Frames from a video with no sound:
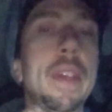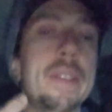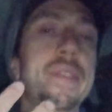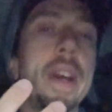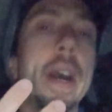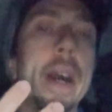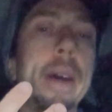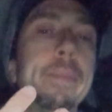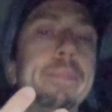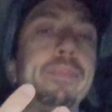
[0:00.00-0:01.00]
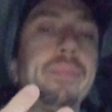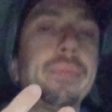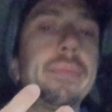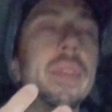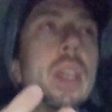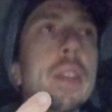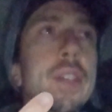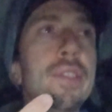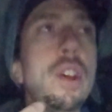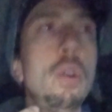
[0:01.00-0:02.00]

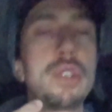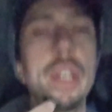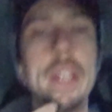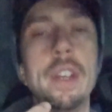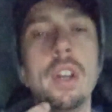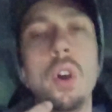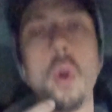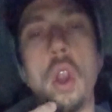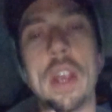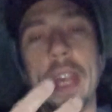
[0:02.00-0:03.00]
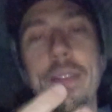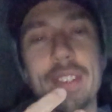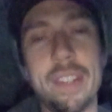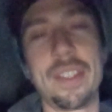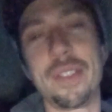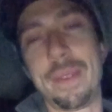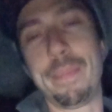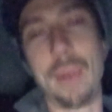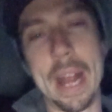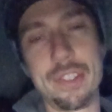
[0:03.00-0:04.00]
this notion, or it gives us this
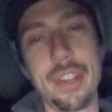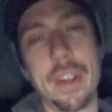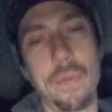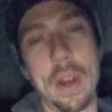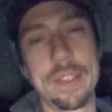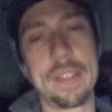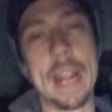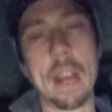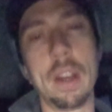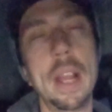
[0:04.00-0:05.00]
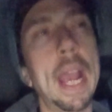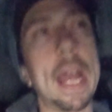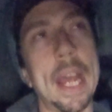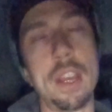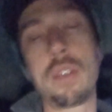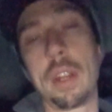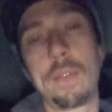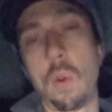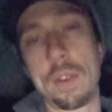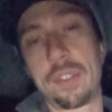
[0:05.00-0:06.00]
impression of what's there. And then you can,
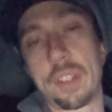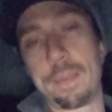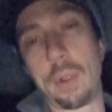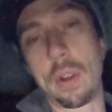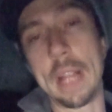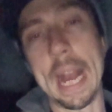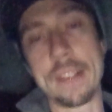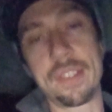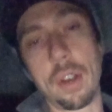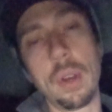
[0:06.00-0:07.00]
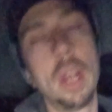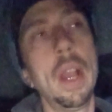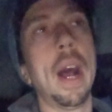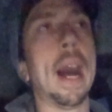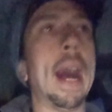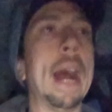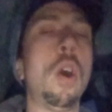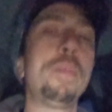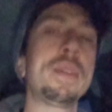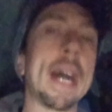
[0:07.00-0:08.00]
of course, explore that. So I
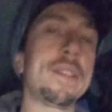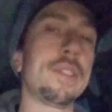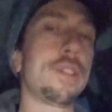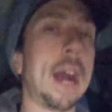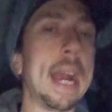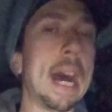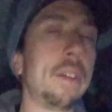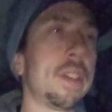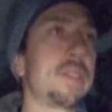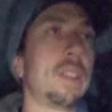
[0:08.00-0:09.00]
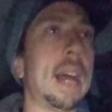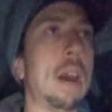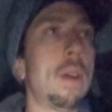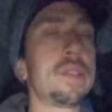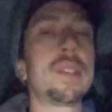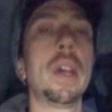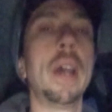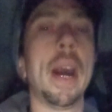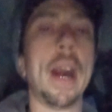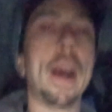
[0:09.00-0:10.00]
hope you guys will try out this allowance.
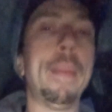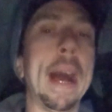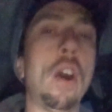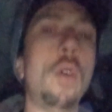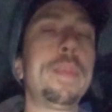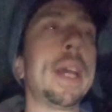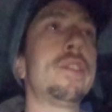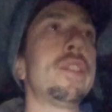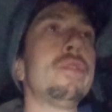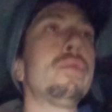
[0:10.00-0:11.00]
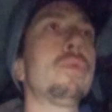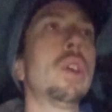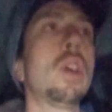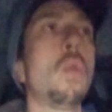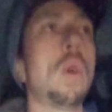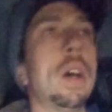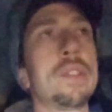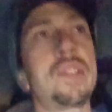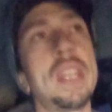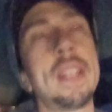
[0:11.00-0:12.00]
I hope that you will
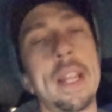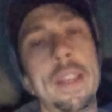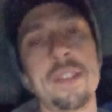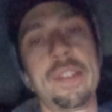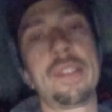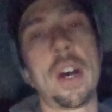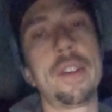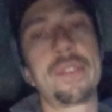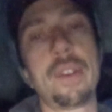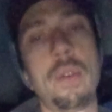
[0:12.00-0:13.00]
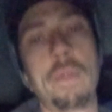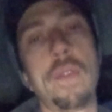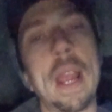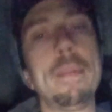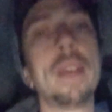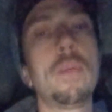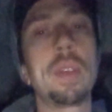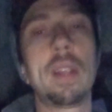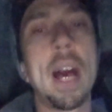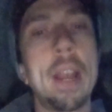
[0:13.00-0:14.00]
see that this is also framed in
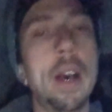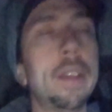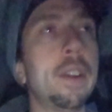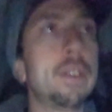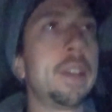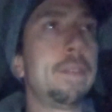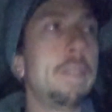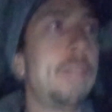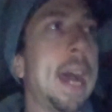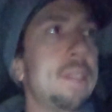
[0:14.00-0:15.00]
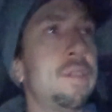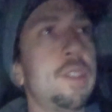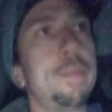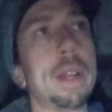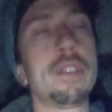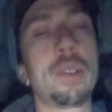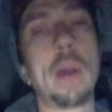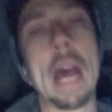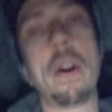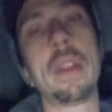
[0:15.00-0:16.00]
with a lot of other different facets of
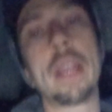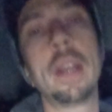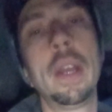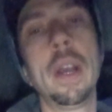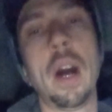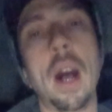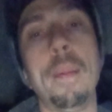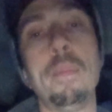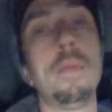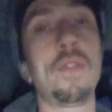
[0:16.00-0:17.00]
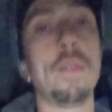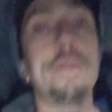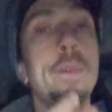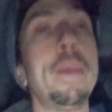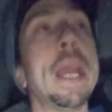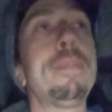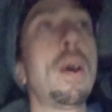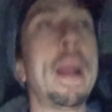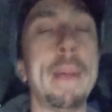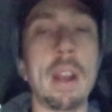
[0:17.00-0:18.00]
spirituality. For me,
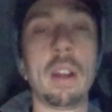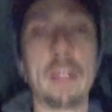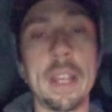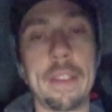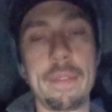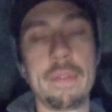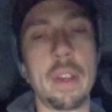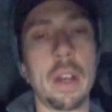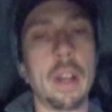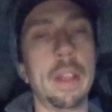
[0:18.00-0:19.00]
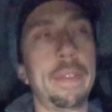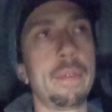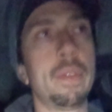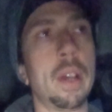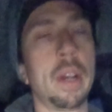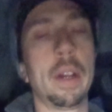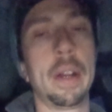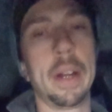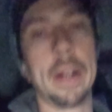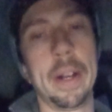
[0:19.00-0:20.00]
primarily through
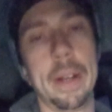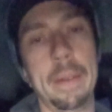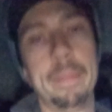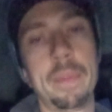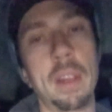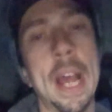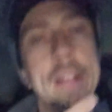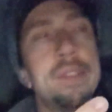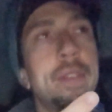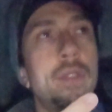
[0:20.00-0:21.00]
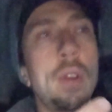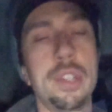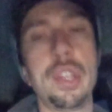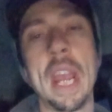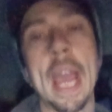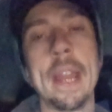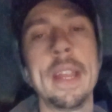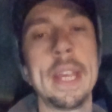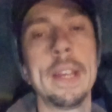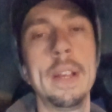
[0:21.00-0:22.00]
the lens of
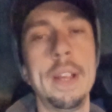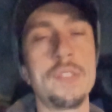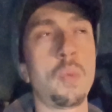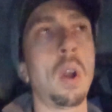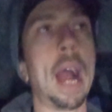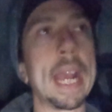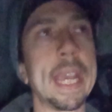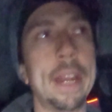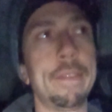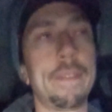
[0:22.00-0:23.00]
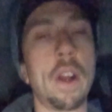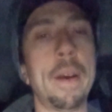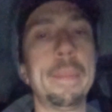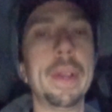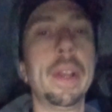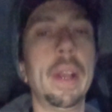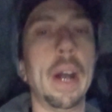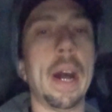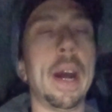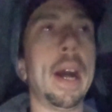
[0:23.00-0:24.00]
Christianity is where I get it from,
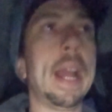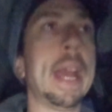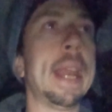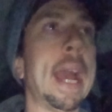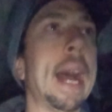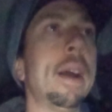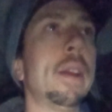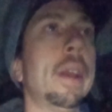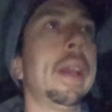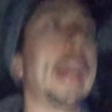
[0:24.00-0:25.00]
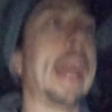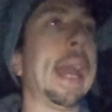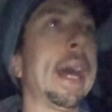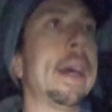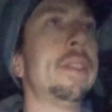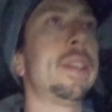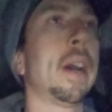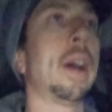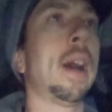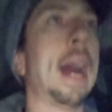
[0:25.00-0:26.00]
in that. And
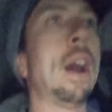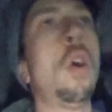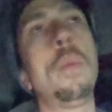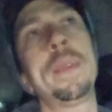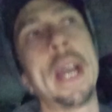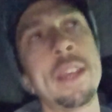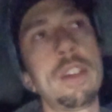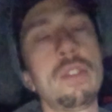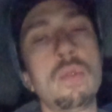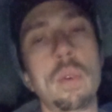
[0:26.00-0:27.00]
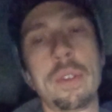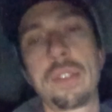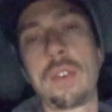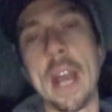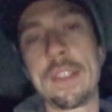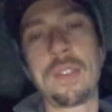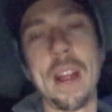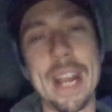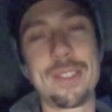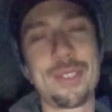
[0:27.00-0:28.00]
I hope that you will try to
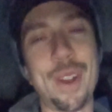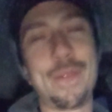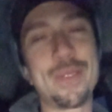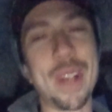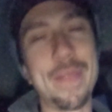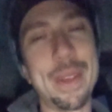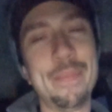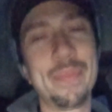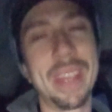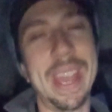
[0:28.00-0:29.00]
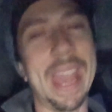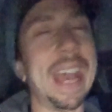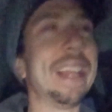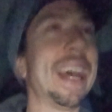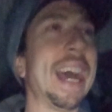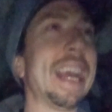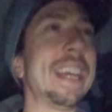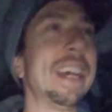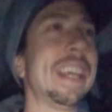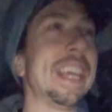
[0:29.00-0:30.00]
scratch the surface of it, and that,
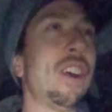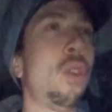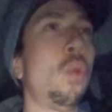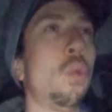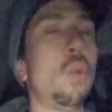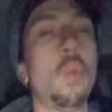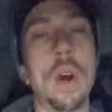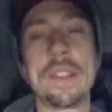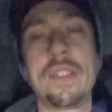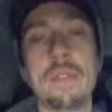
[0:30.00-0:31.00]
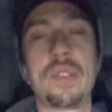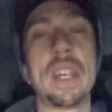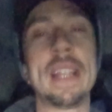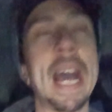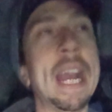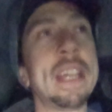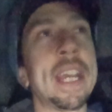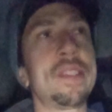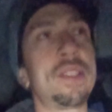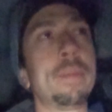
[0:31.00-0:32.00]
once you see that, you
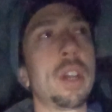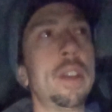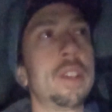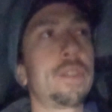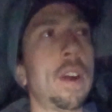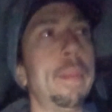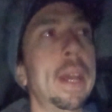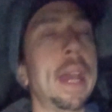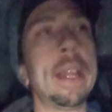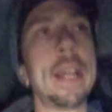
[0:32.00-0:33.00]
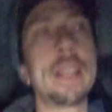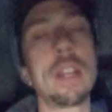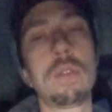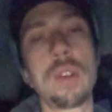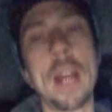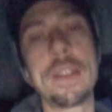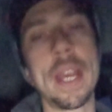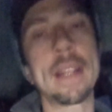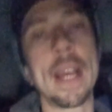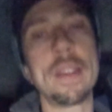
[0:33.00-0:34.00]
get some goodness from it. And then, try to
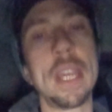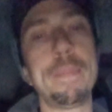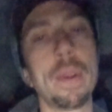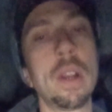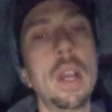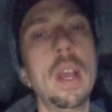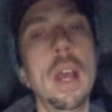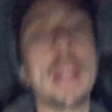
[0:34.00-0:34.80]
take that deeper,